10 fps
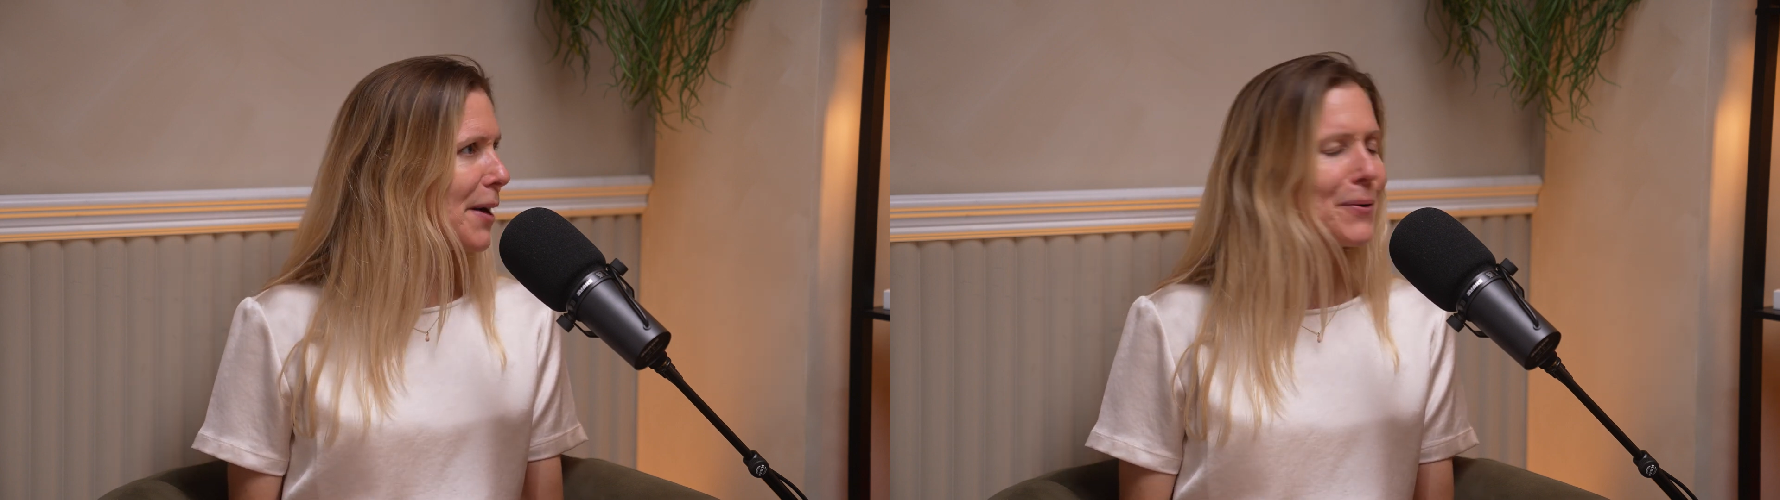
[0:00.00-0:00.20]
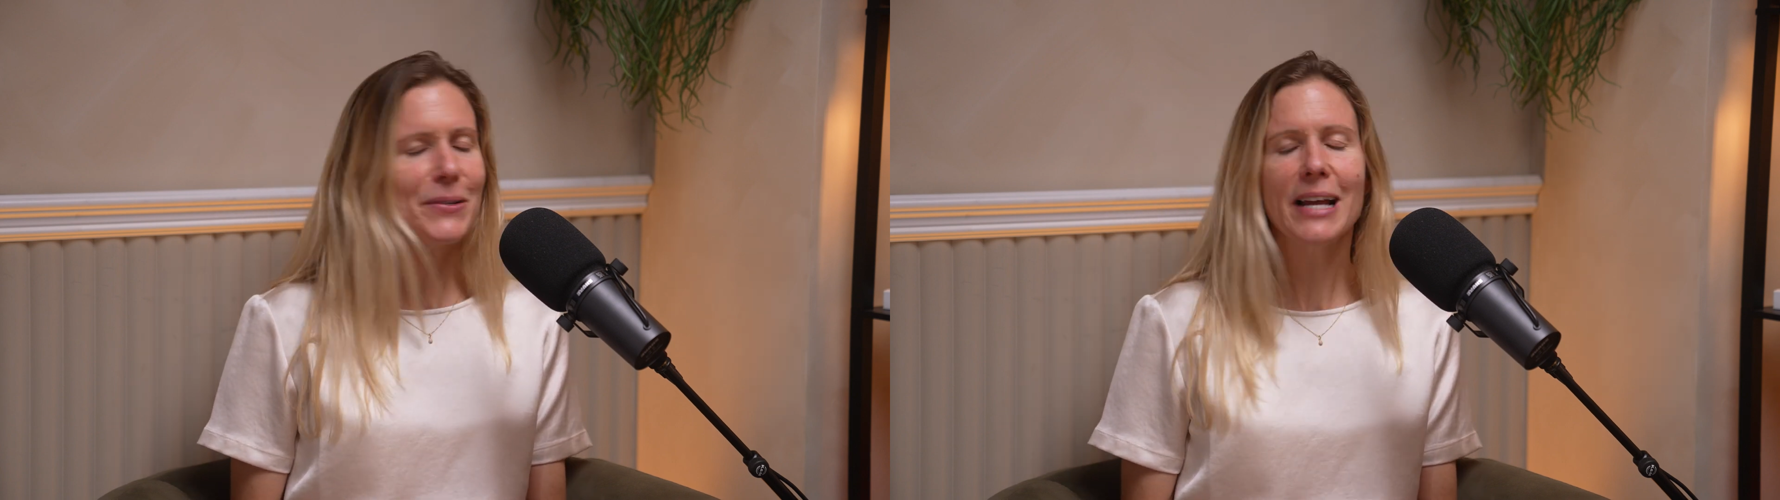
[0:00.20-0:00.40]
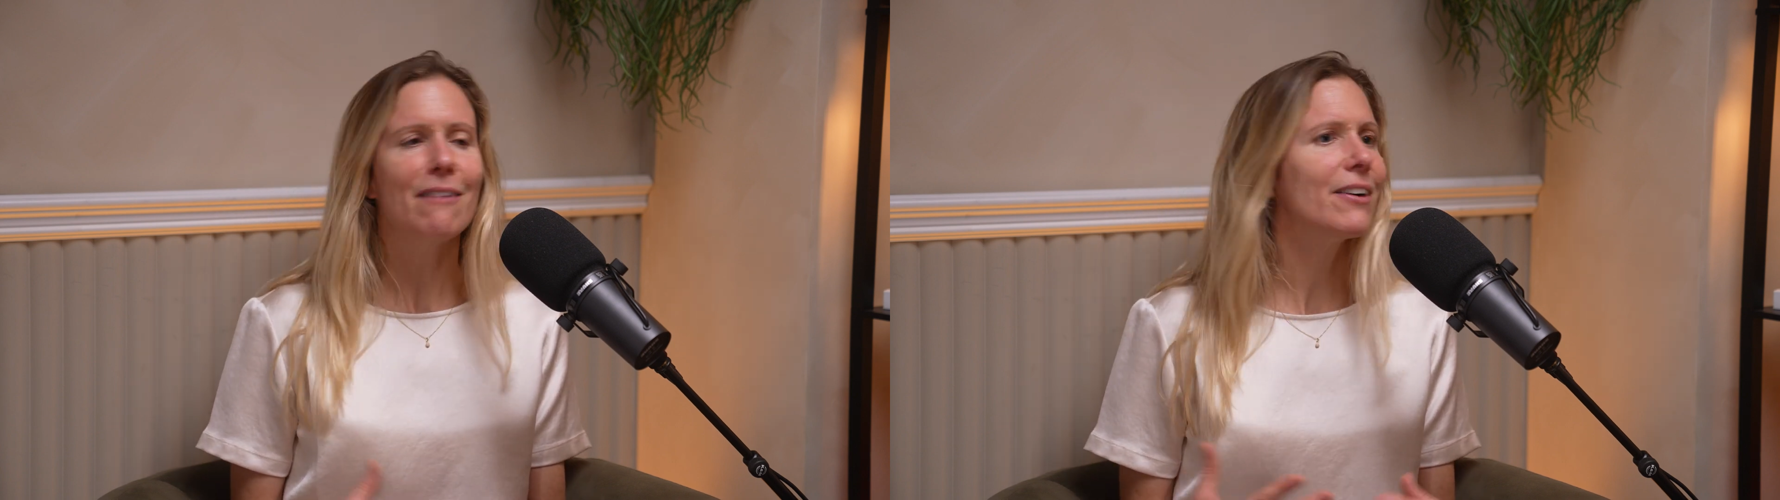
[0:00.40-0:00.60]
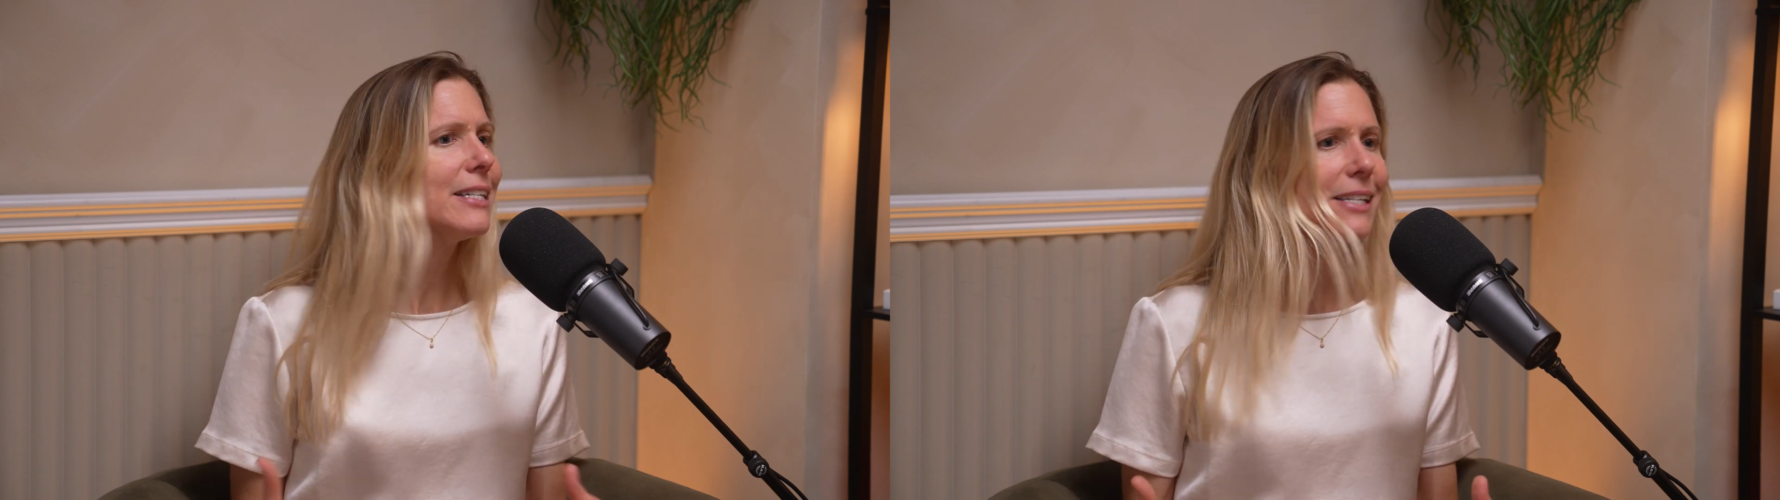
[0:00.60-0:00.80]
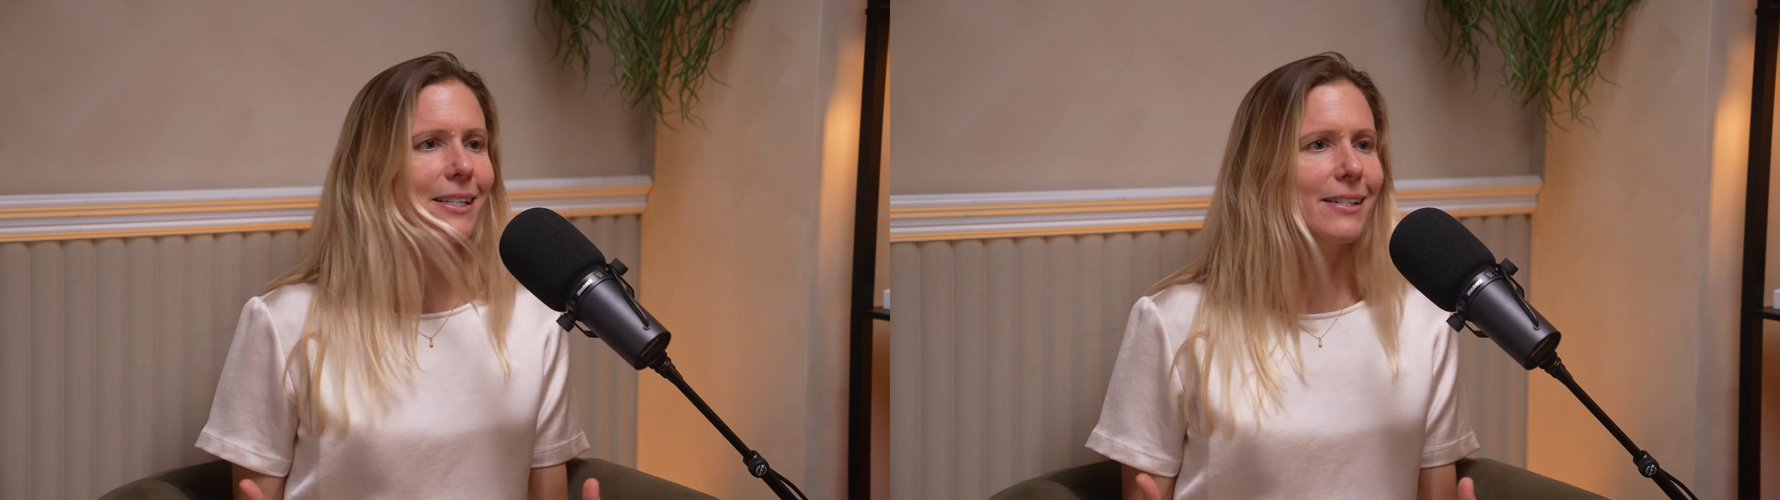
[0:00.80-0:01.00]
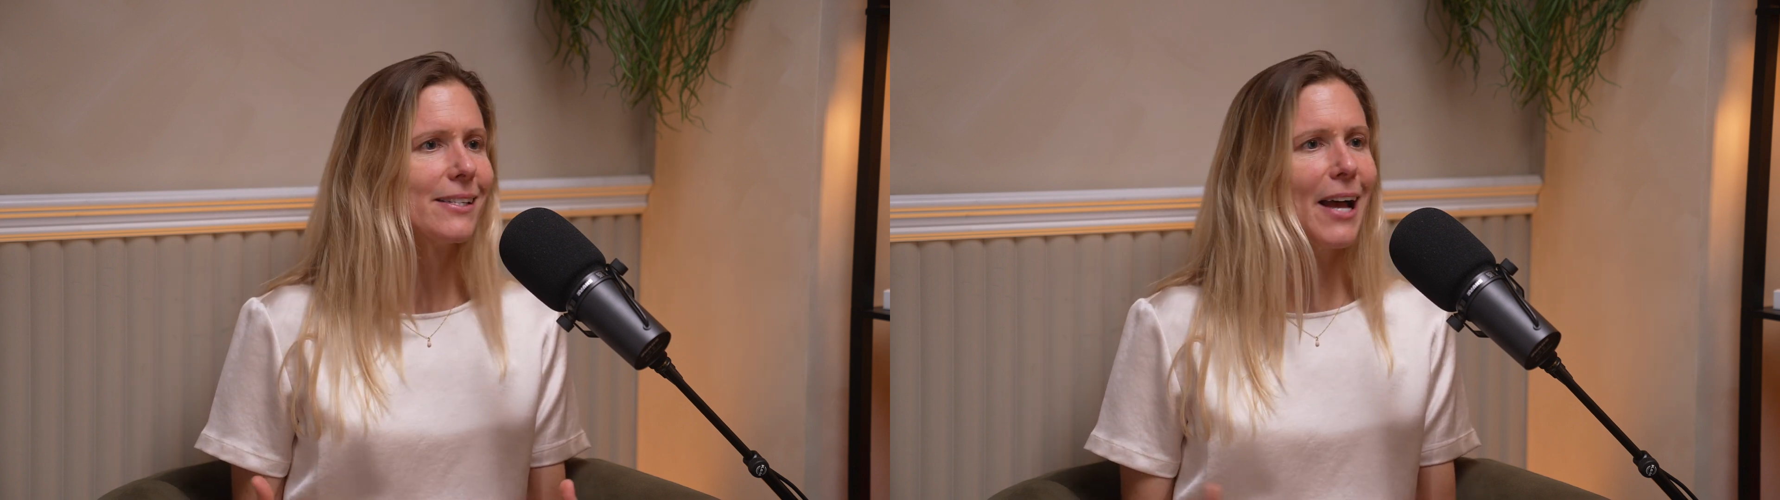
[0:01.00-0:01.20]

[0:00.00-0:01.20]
I would have ideas.